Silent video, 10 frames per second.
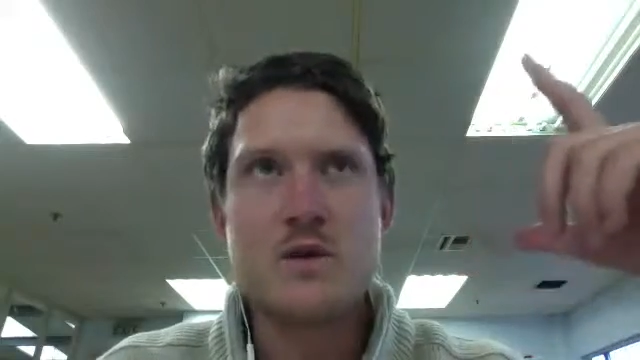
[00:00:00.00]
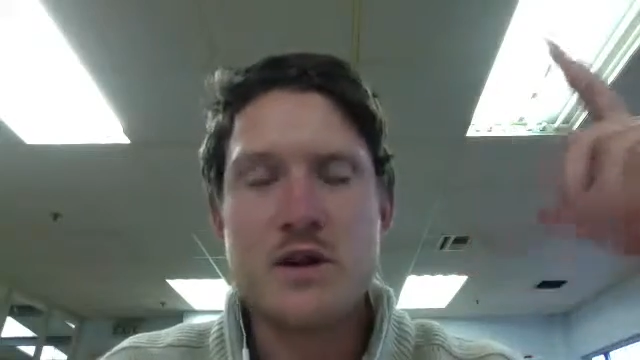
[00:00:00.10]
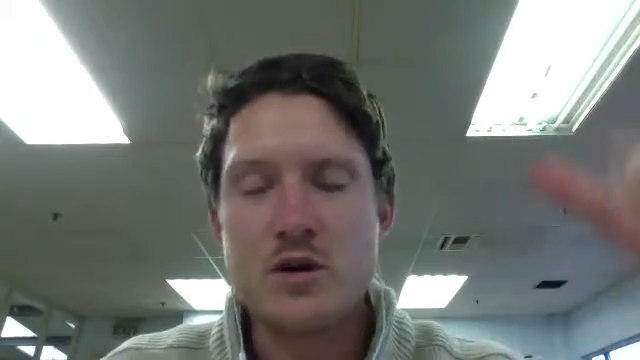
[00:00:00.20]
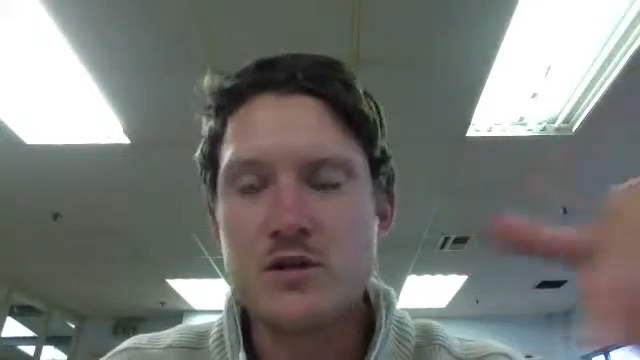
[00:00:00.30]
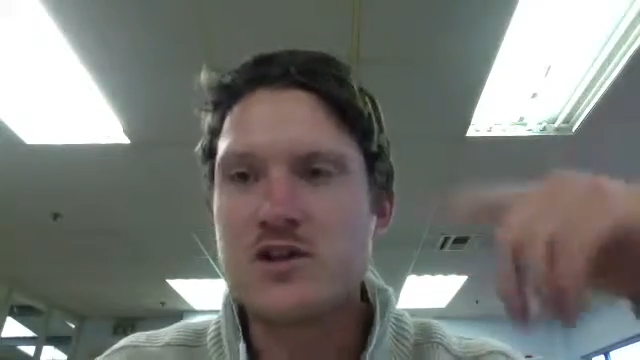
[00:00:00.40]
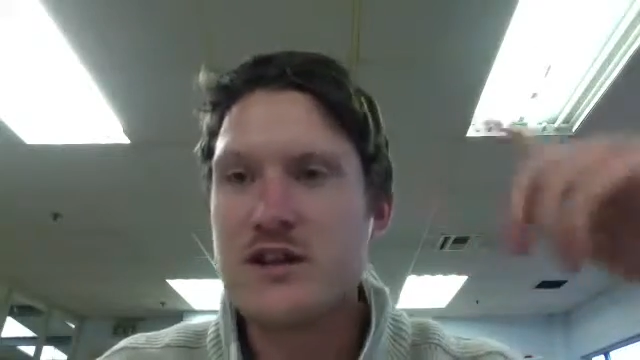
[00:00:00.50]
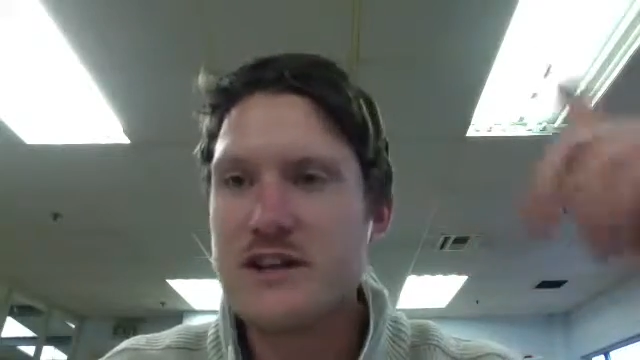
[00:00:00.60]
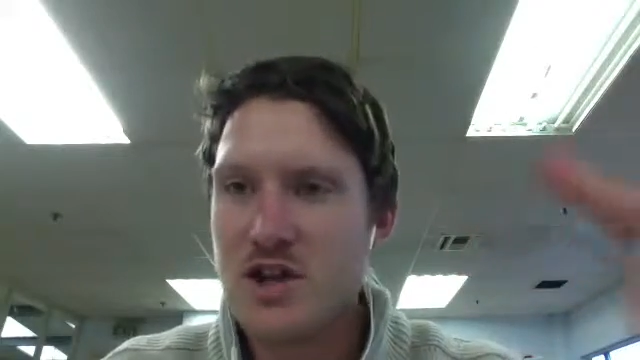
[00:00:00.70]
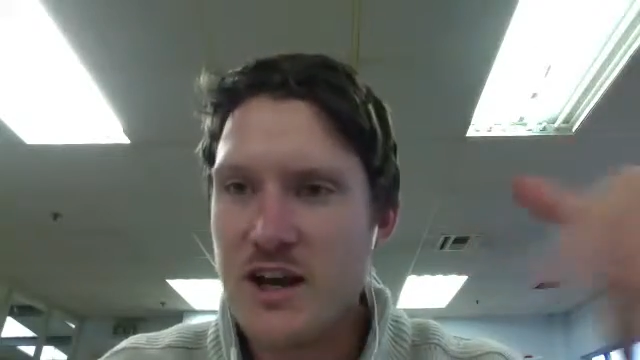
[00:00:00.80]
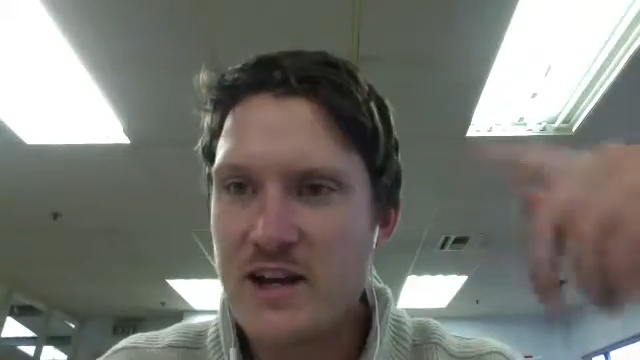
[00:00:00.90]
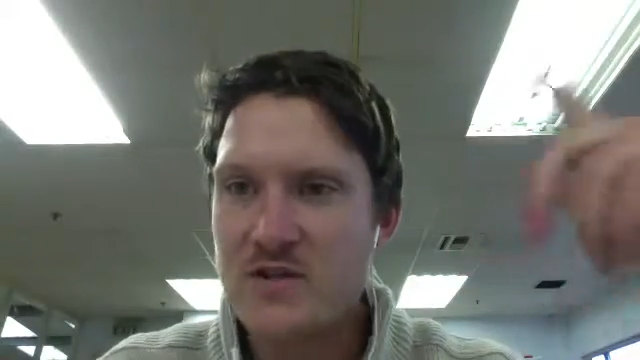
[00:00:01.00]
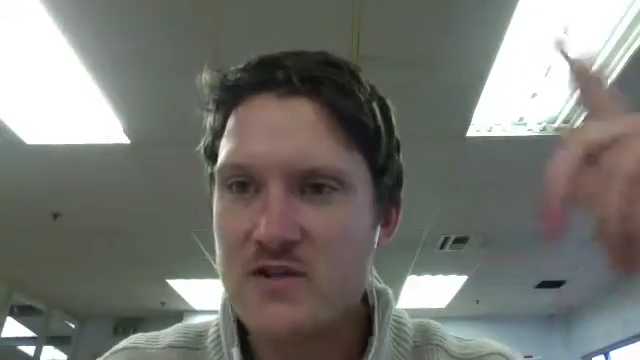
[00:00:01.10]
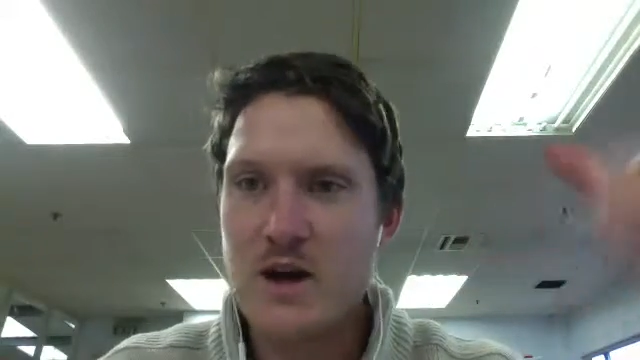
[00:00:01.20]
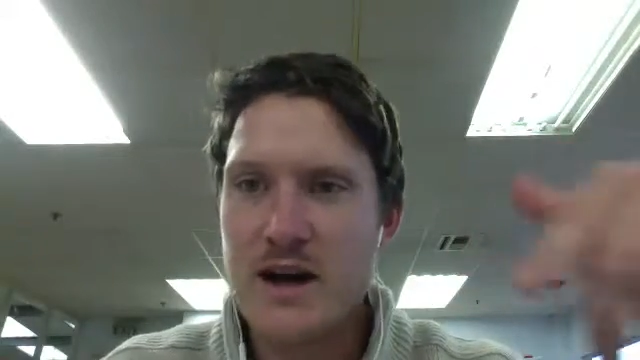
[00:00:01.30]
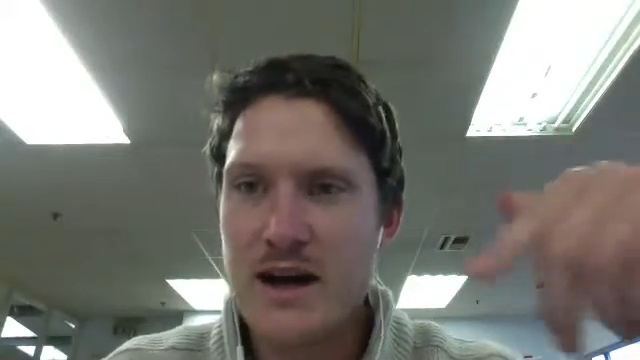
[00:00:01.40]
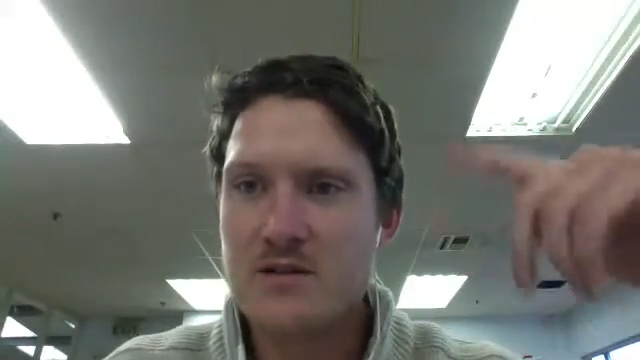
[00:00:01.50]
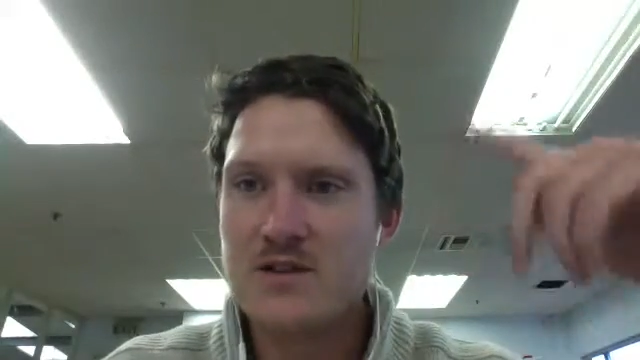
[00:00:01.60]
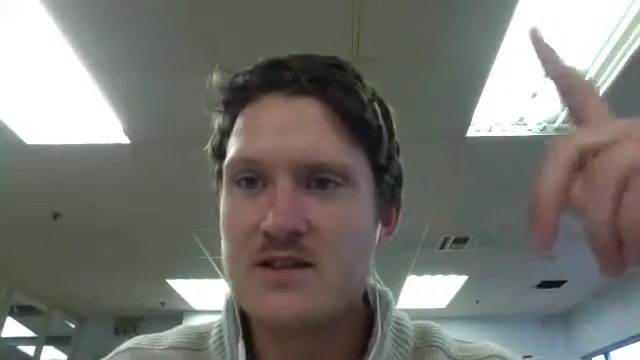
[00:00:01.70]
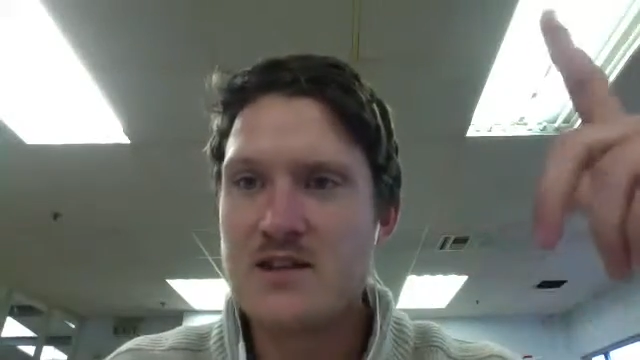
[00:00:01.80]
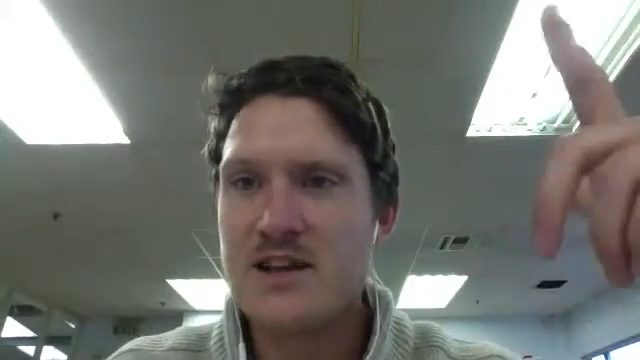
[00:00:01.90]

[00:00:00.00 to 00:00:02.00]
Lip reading: constantly change the workouts.